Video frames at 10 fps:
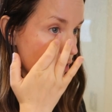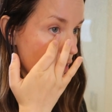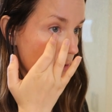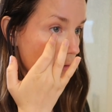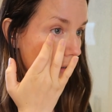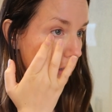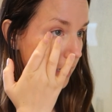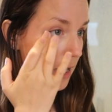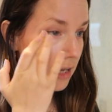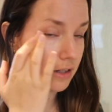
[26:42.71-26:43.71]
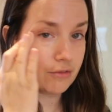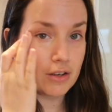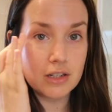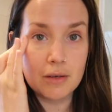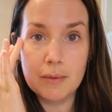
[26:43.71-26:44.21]
so yeah, it's the
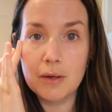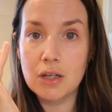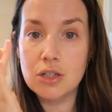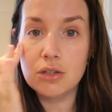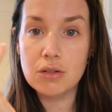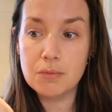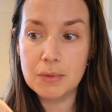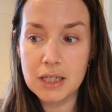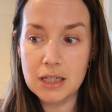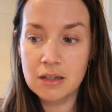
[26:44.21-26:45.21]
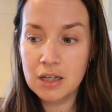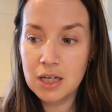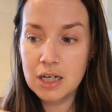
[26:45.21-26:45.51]
first time I'm going to be